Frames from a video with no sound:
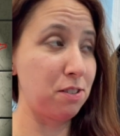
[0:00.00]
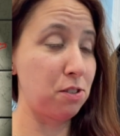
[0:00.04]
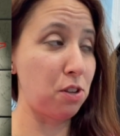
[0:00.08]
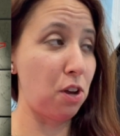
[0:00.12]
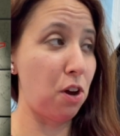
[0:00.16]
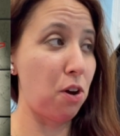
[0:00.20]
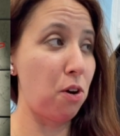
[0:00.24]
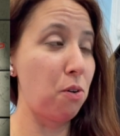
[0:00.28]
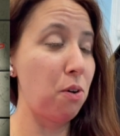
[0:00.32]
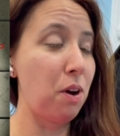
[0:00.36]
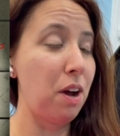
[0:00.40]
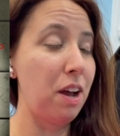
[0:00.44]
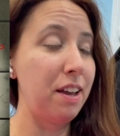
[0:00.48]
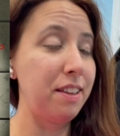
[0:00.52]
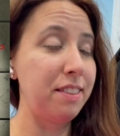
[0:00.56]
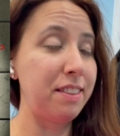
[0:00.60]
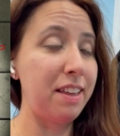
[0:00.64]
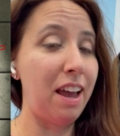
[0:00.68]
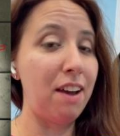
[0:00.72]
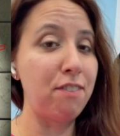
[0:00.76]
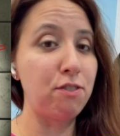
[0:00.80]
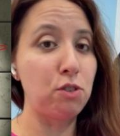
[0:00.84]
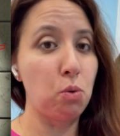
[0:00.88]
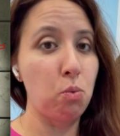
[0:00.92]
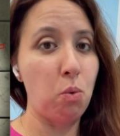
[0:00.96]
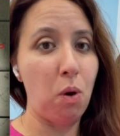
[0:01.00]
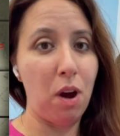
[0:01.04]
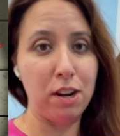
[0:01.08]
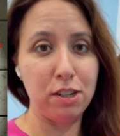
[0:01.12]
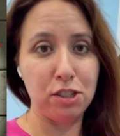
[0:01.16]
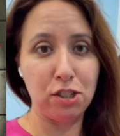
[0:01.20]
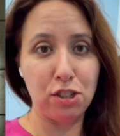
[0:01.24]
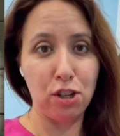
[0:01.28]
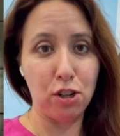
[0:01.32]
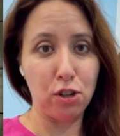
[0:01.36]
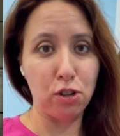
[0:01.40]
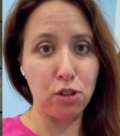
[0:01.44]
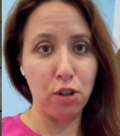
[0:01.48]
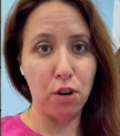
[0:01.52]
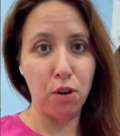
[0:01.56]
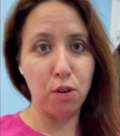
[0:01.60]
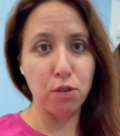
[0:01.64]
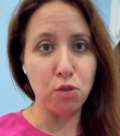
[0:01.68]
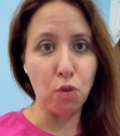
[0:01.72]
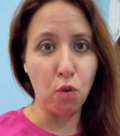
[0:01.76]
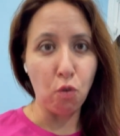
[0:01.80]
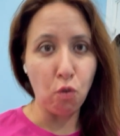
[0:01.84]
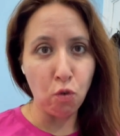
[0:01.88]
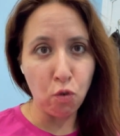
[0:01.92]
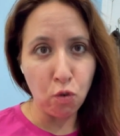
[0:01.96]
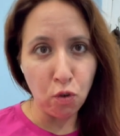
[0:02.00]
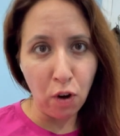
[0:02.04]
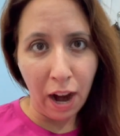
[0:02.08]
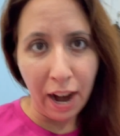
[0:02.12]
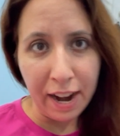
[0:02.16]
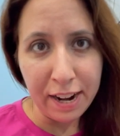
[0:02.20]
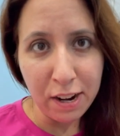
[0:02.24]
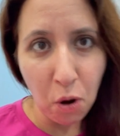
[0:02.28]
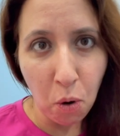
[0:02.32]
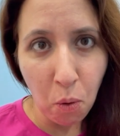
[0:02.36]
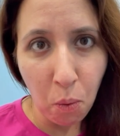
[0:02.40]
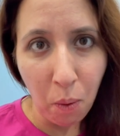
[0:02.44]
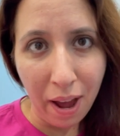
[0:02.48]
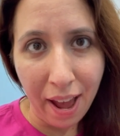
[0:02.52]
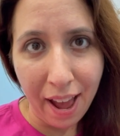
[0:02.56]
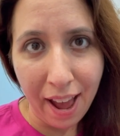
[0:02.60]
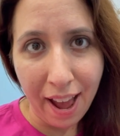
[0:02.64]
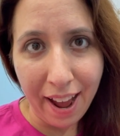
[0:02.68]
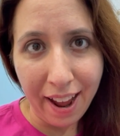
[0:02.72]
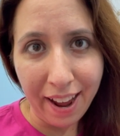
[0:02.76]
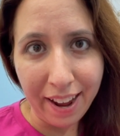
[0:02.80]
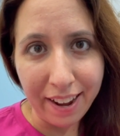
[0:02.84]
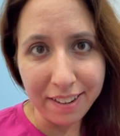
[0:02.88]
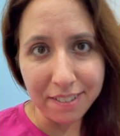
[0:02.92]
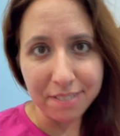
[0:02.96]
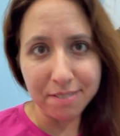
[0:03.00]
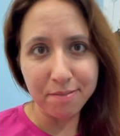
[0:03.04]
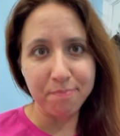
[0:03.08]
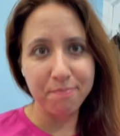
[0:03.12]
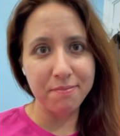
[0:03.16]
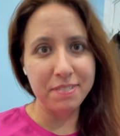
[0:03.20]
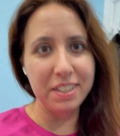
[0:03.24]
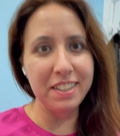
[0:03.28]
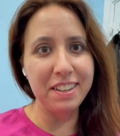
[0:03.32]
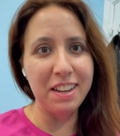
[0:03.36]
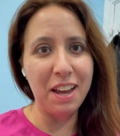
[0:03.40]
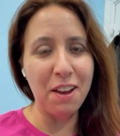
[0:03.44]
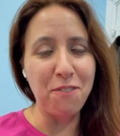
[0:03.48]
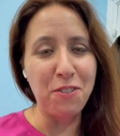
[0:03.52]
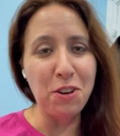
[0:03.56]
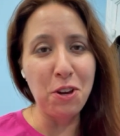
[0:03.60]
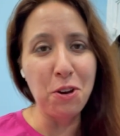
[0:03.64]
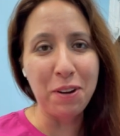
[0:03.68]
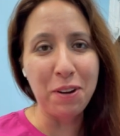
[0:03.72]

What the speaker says: So they have to wash their clothes right away if you